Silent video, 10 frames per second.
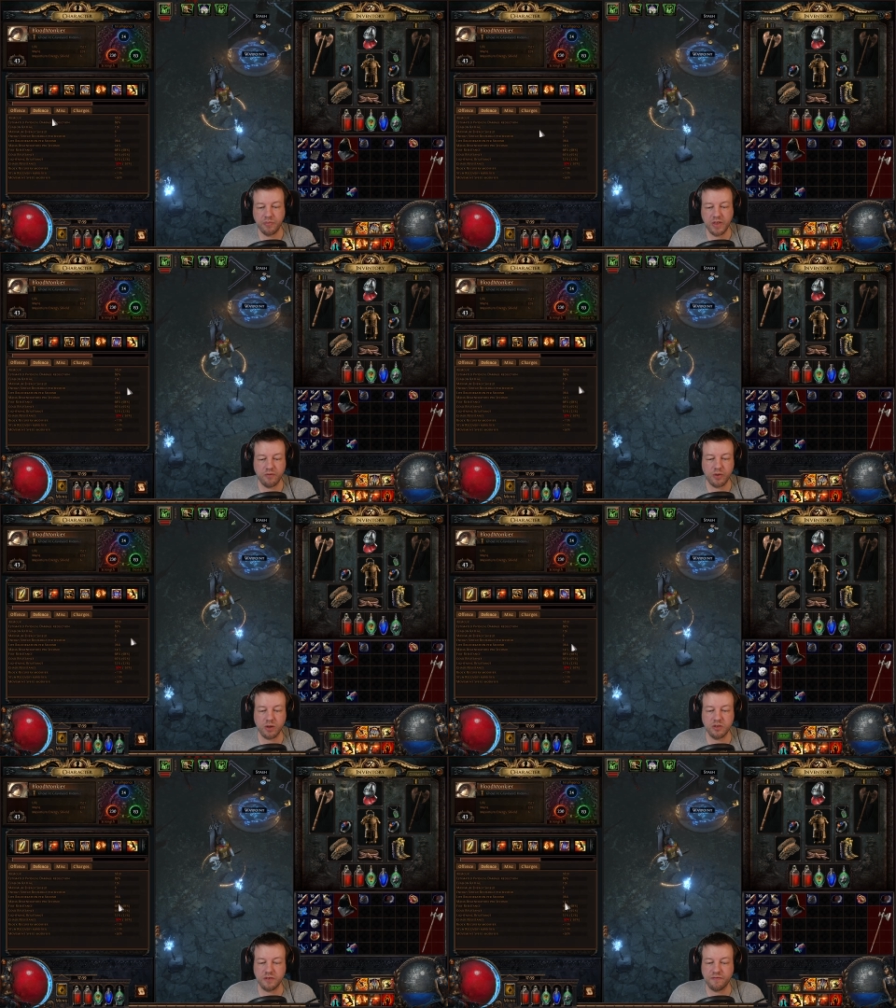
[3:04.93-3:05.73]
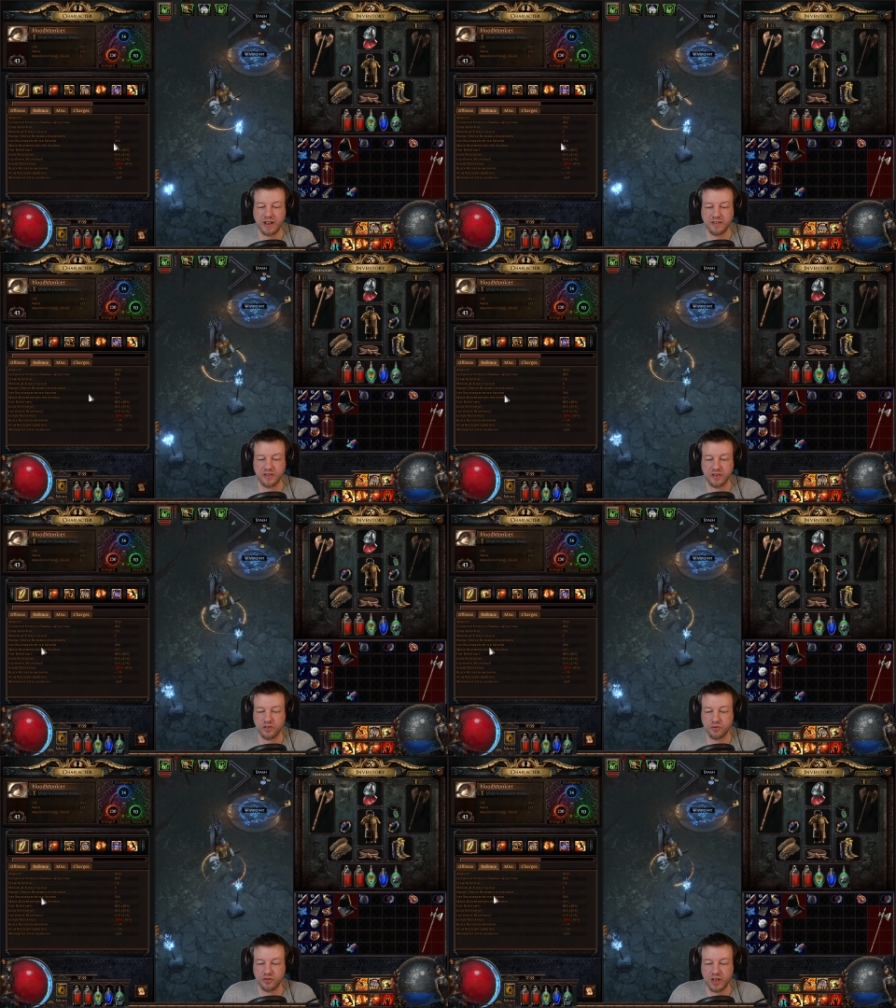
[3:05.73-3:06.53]
If we go to defenses,
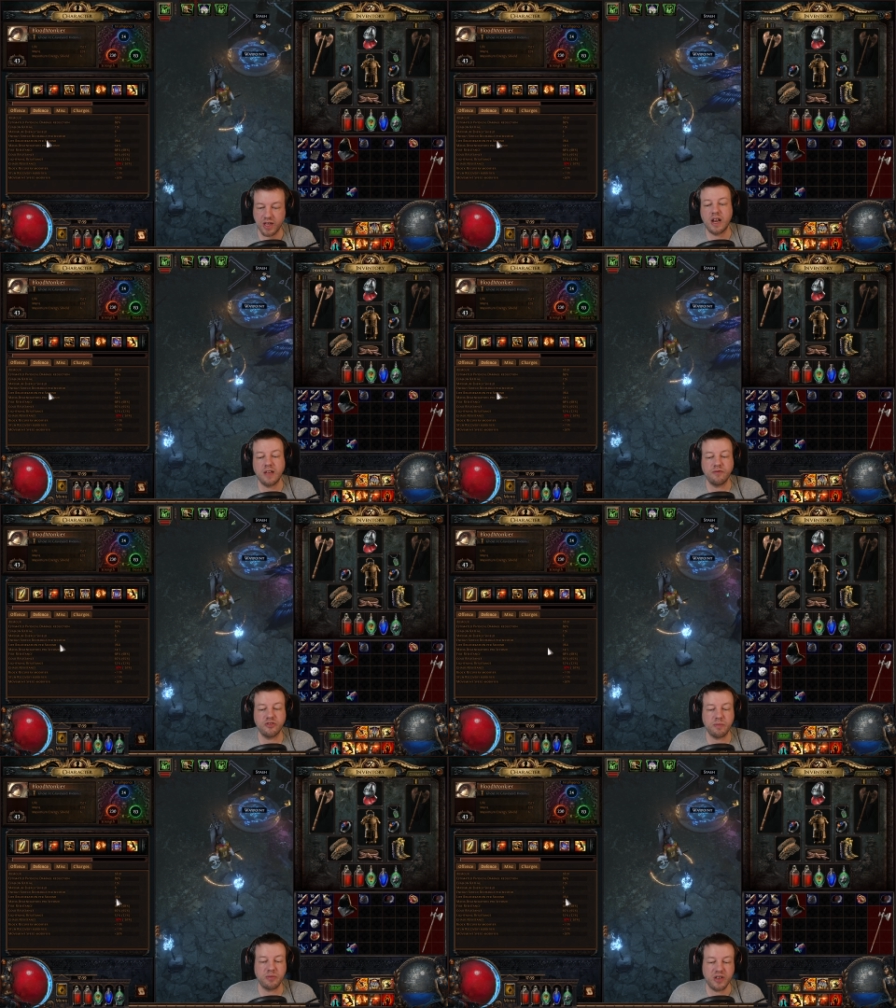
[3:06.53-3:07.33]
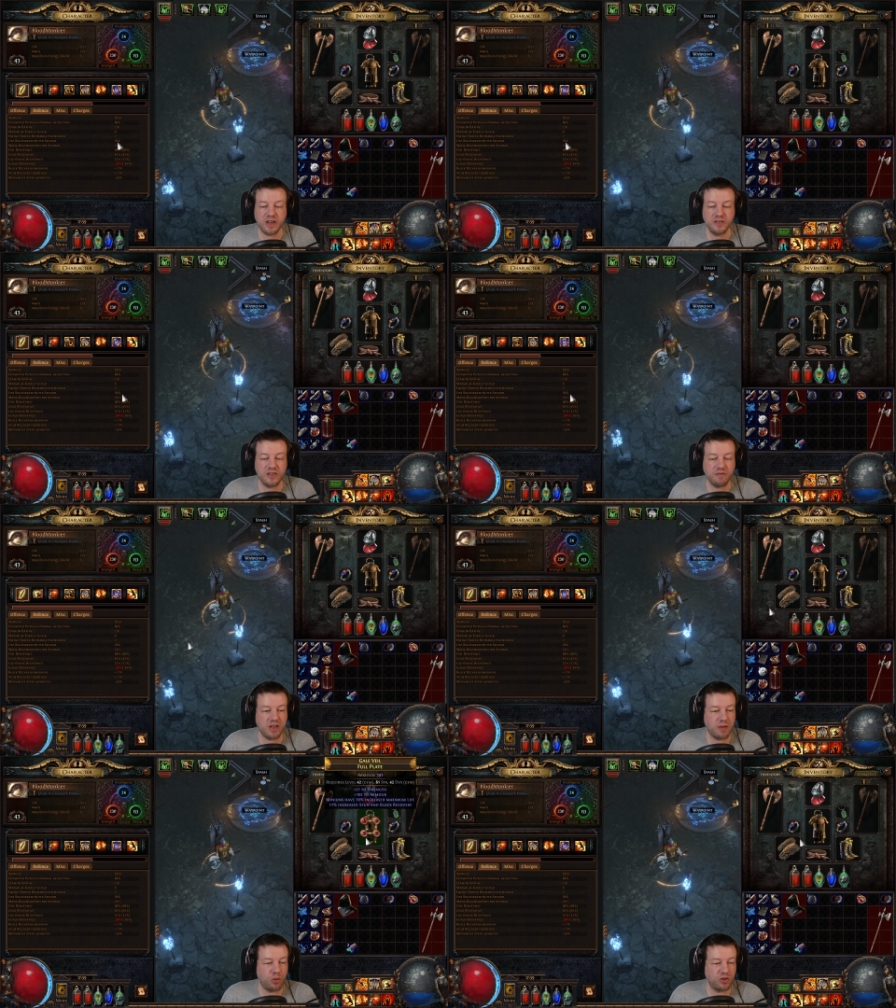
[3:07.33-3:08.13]
you'll see life regen per second,
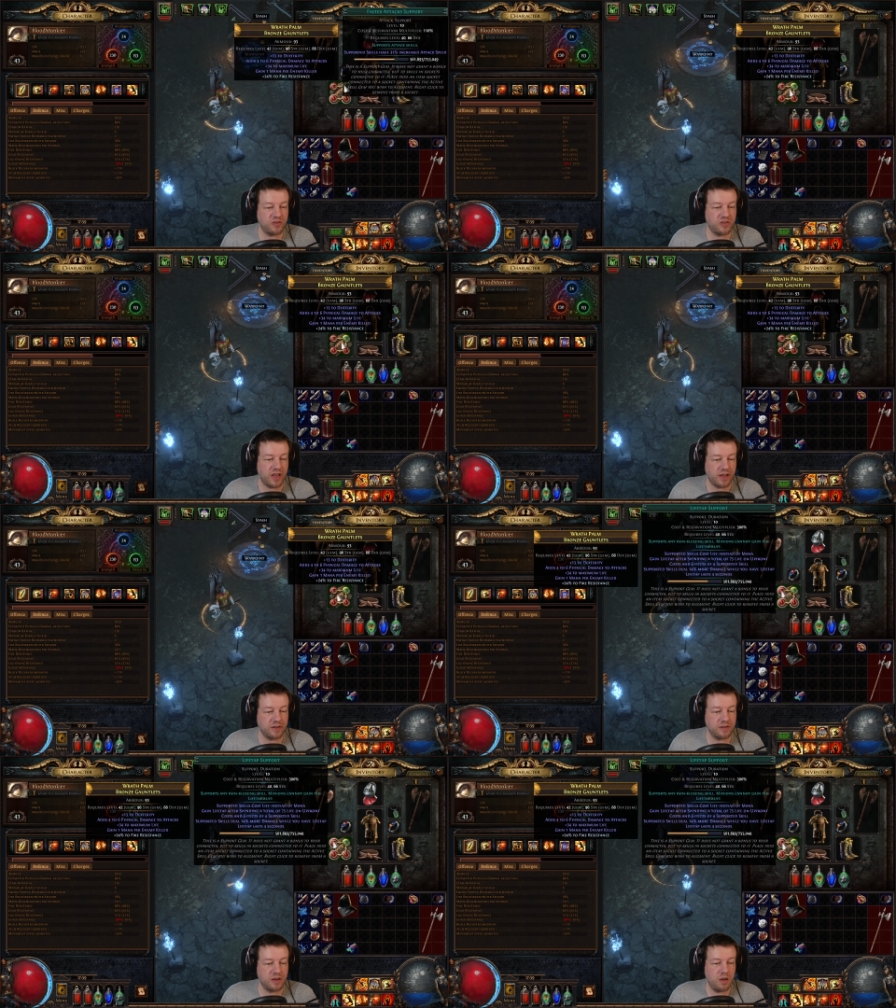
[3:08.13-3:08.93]
78.6.